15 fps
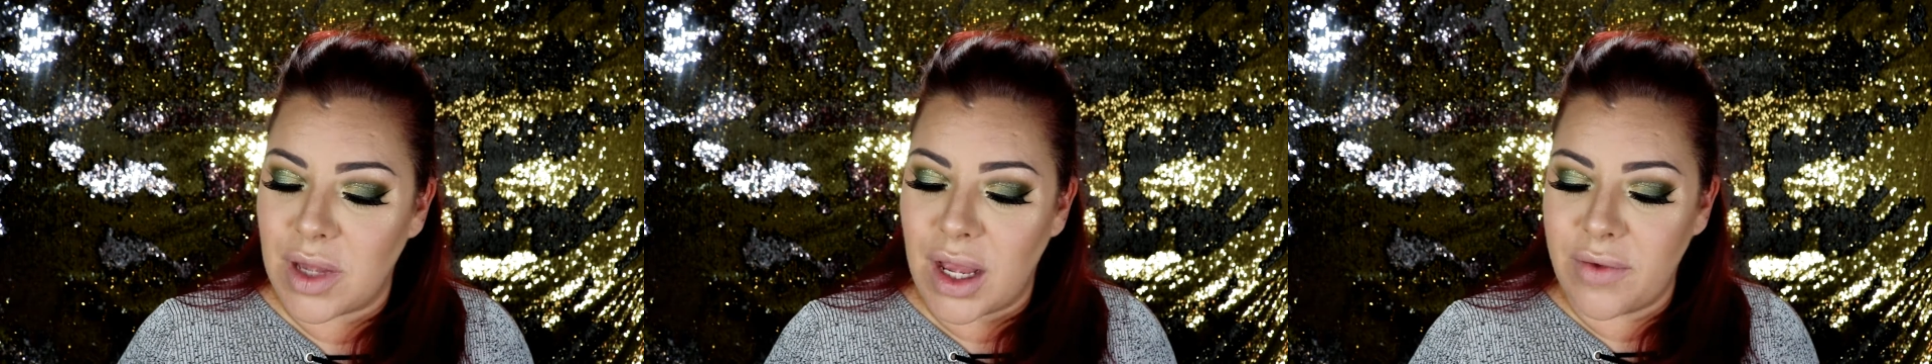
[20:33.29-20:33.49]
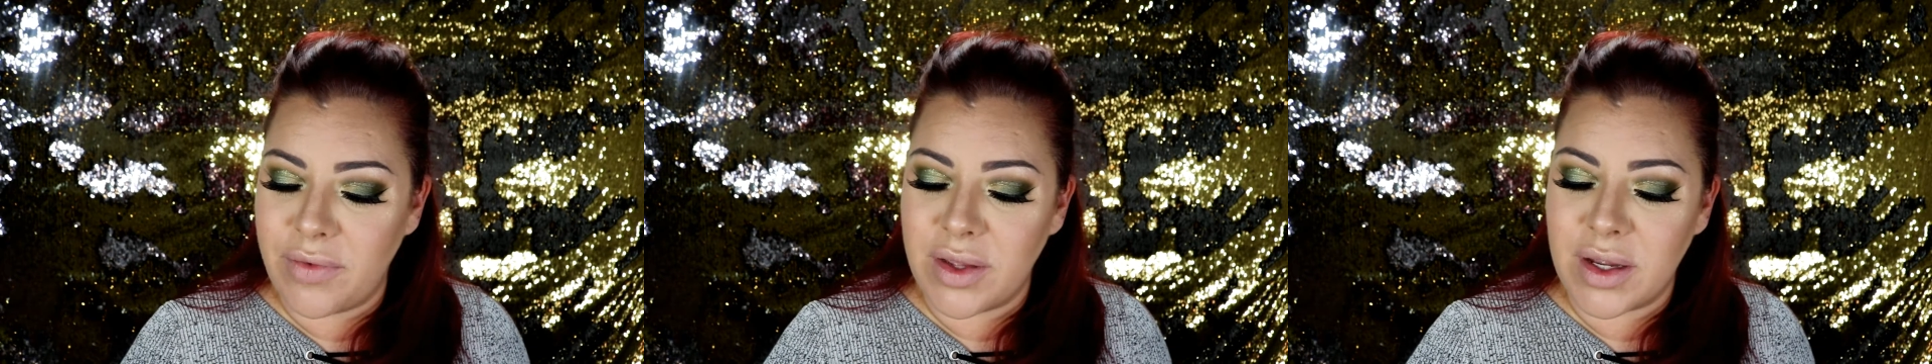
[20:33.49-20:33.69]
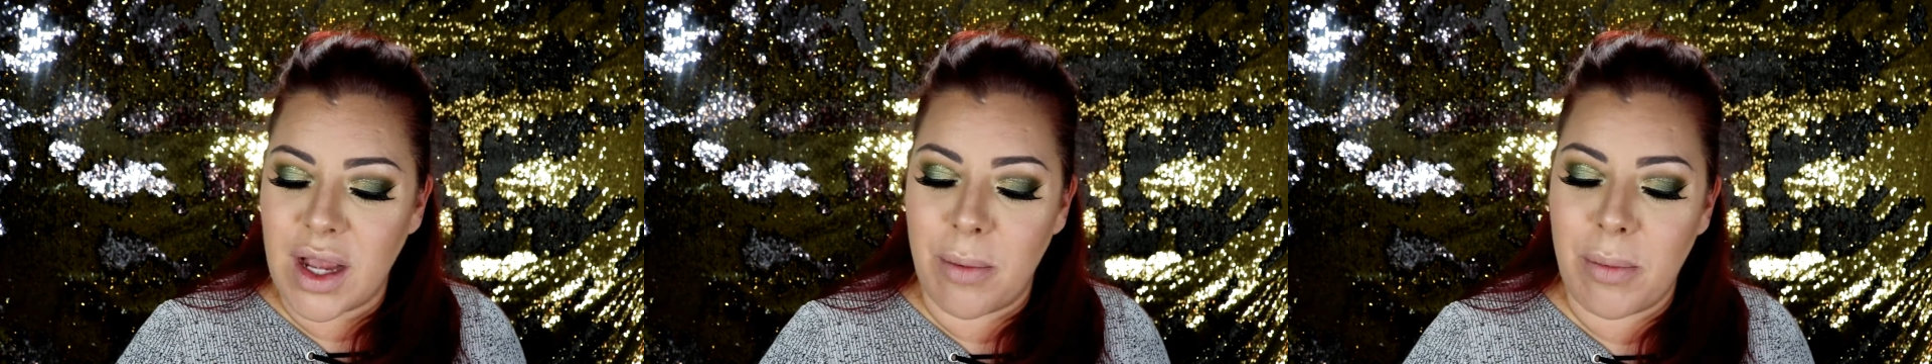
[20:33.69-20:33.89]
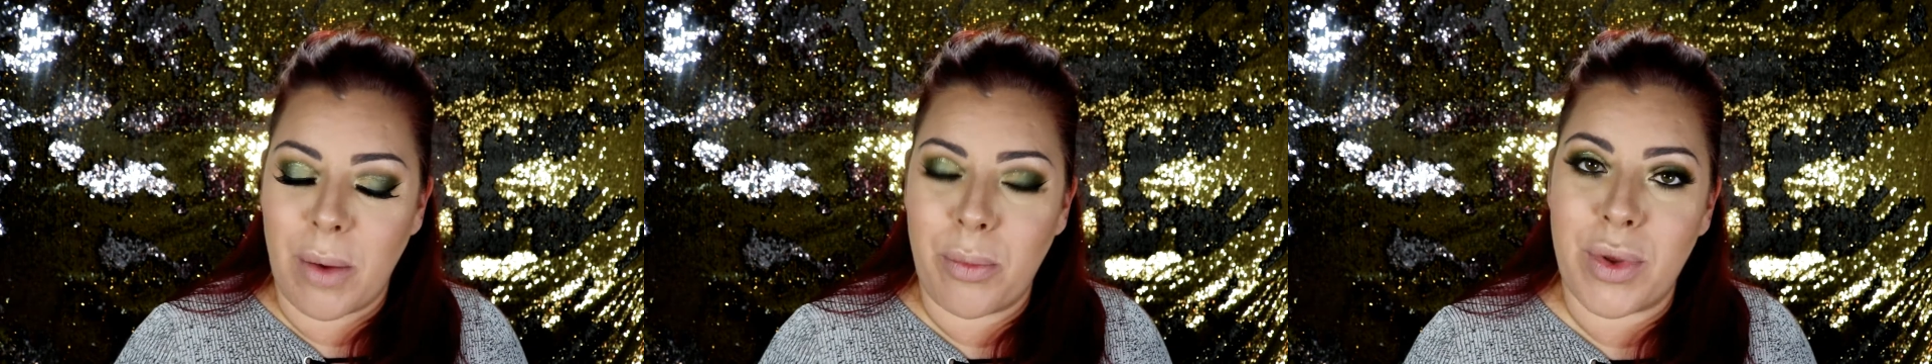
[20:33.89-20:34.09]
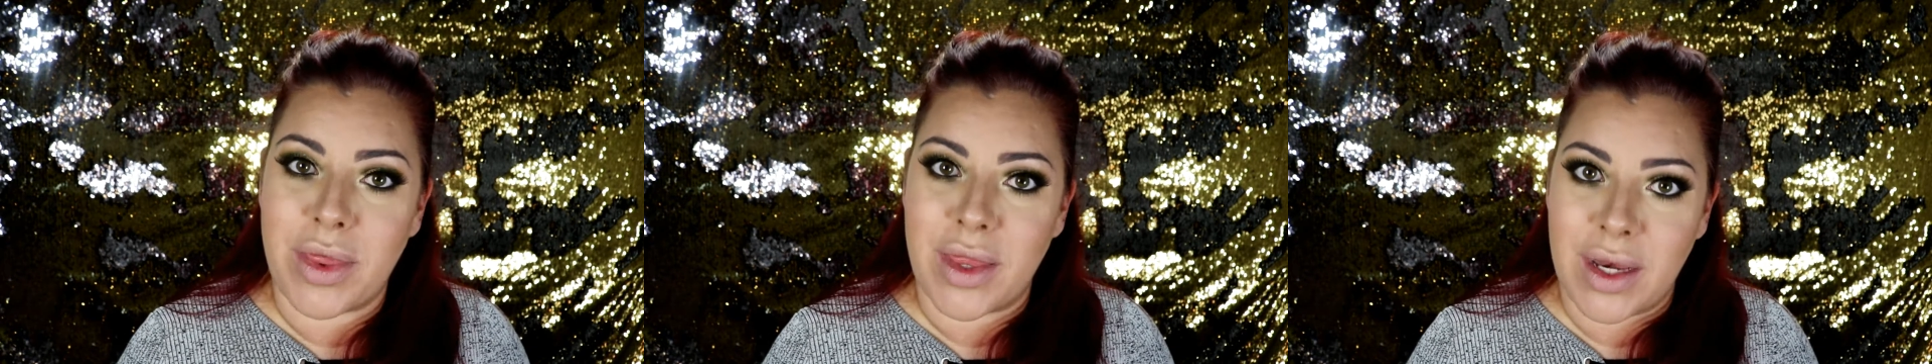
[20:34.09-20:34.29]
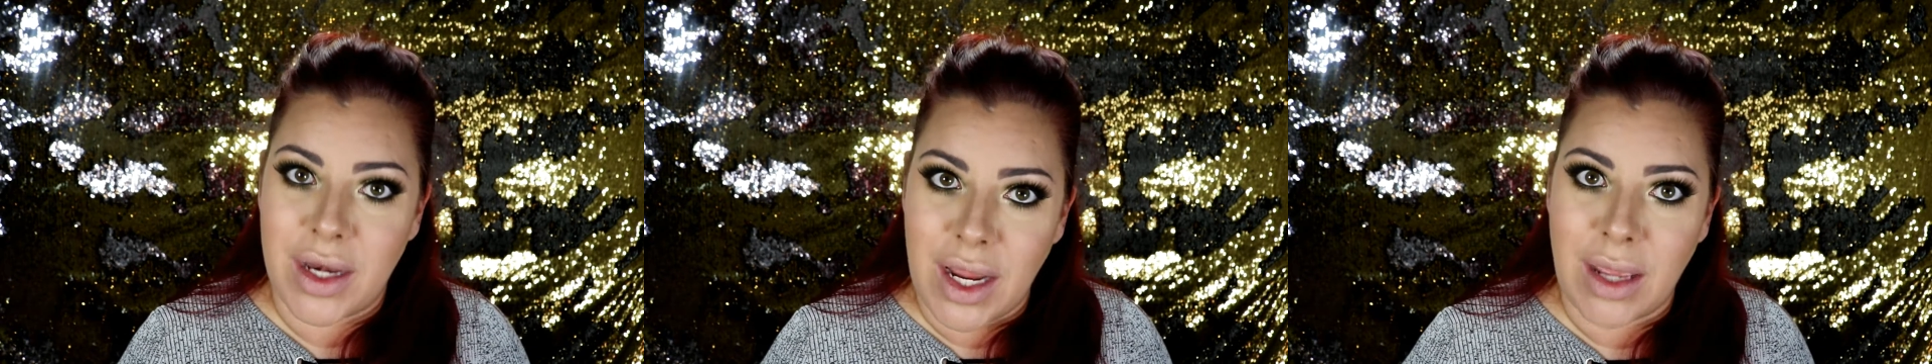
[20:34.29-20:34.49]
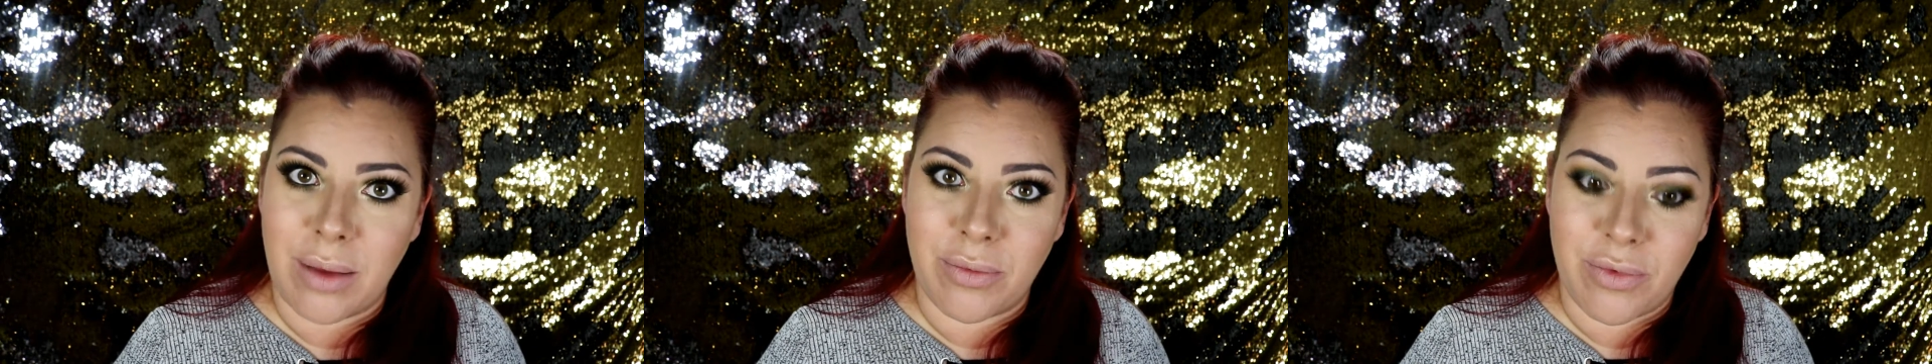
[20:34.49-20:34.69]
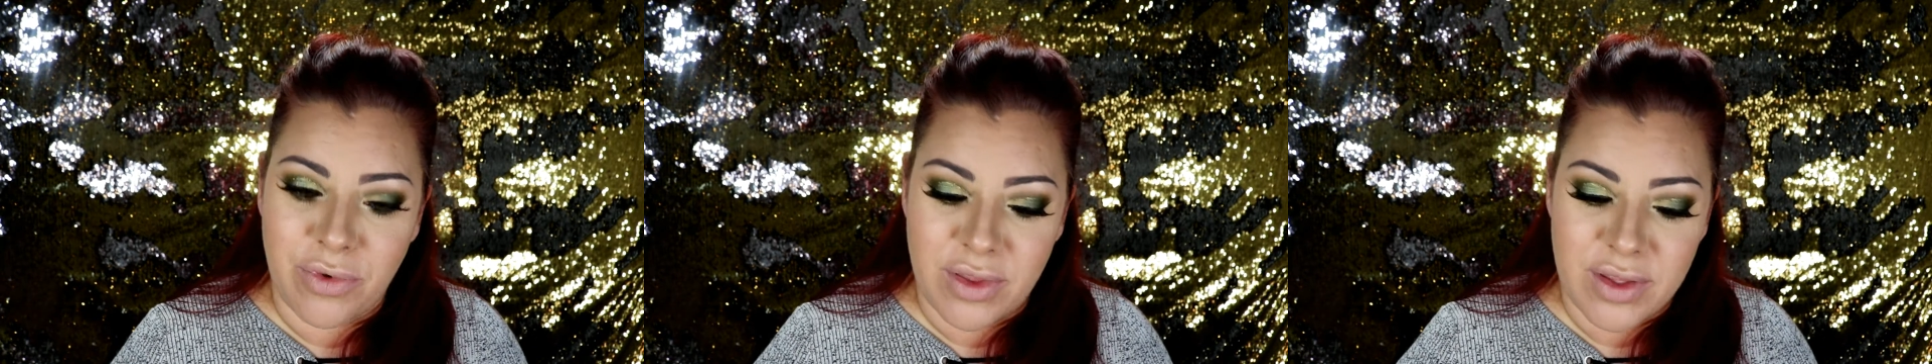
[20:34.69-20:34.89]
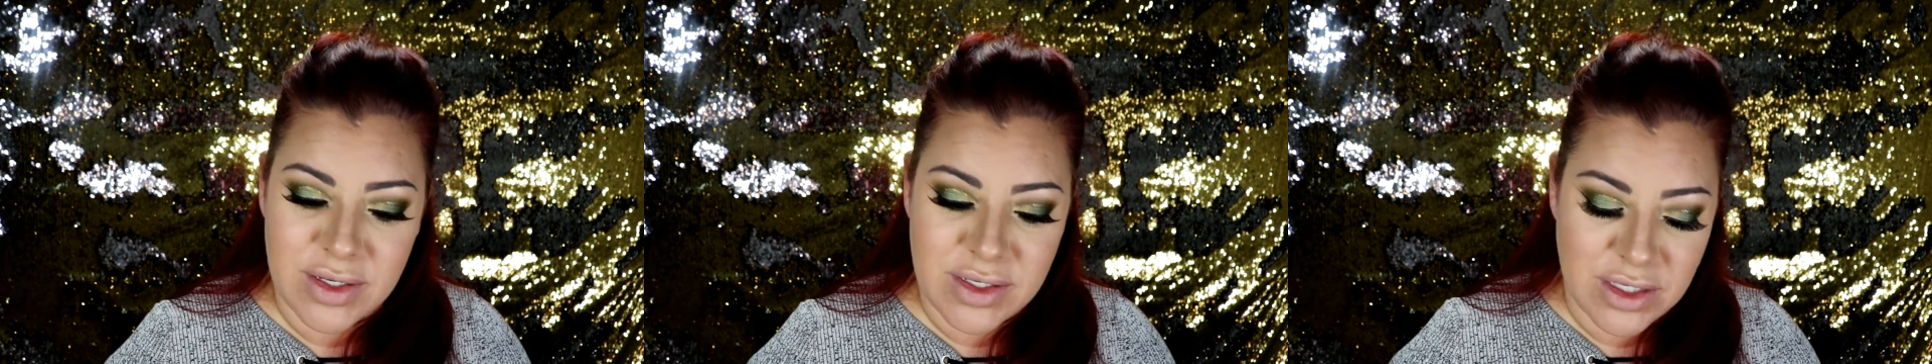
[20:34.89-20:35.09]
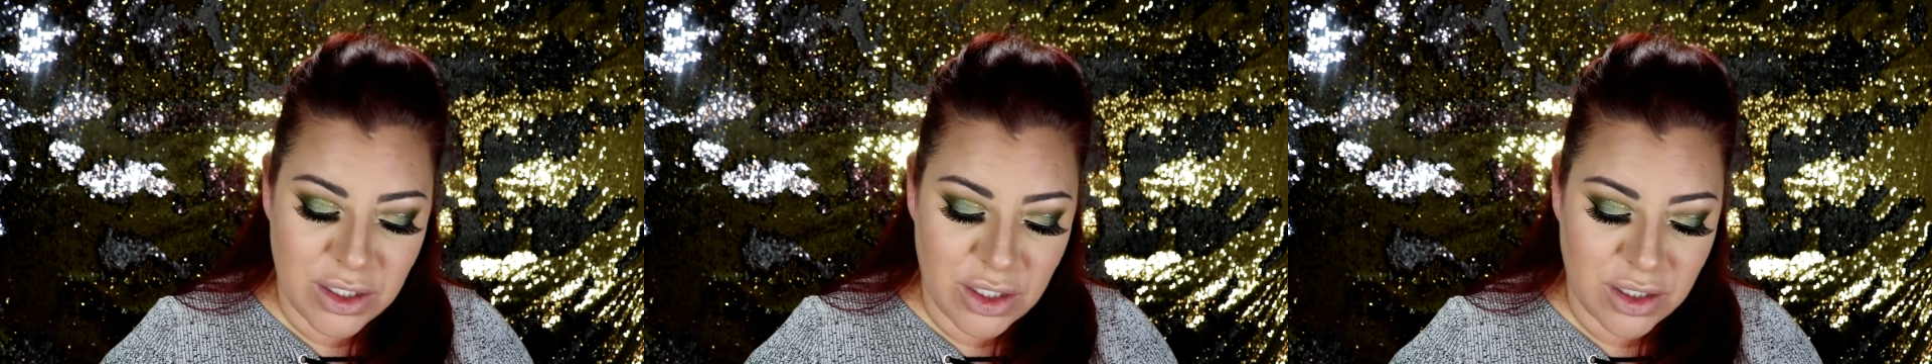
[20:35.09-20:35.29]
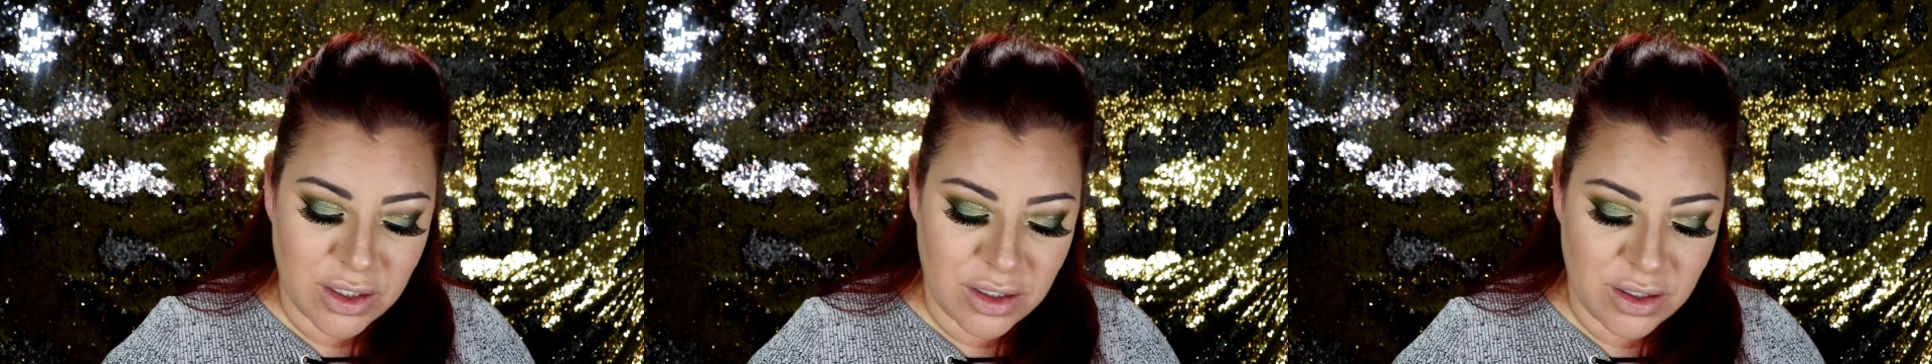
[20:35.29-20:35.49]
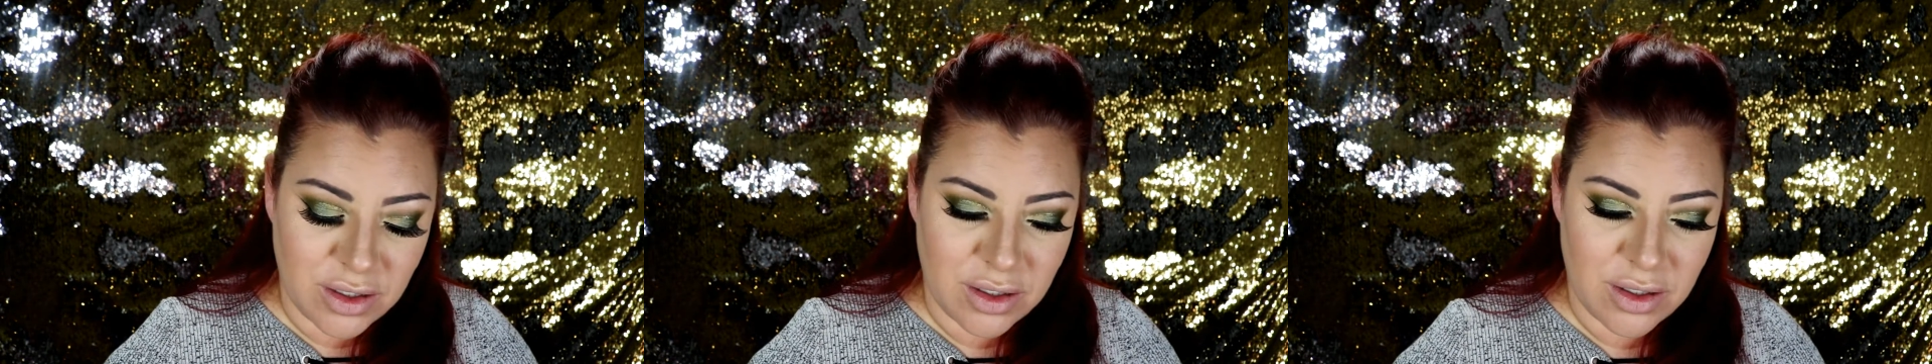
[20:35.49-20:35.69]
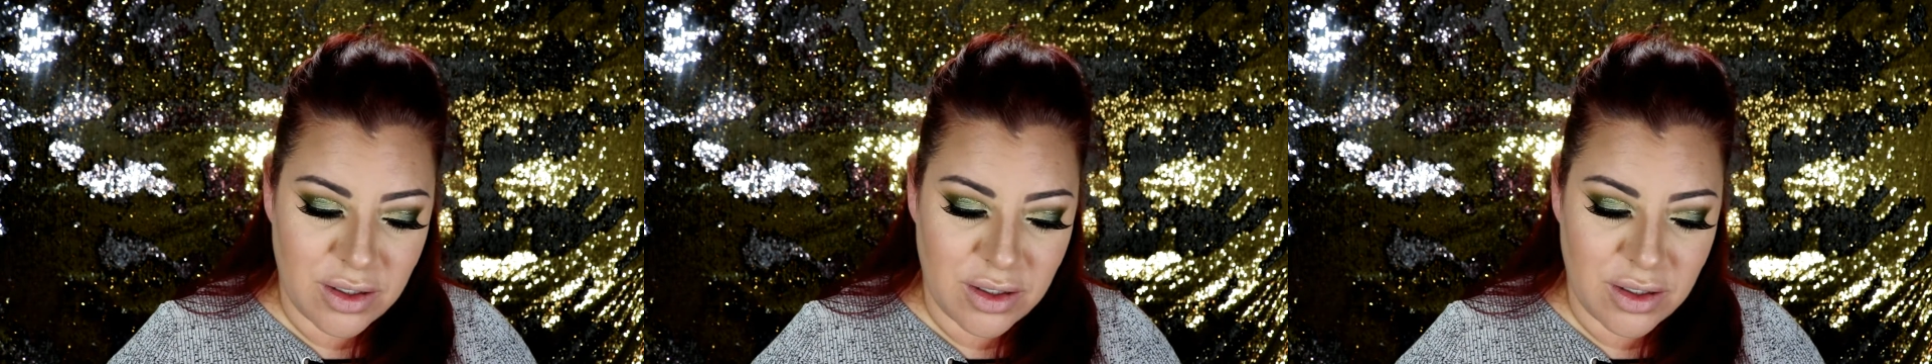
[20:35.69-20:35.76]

I have to come up with a name for this look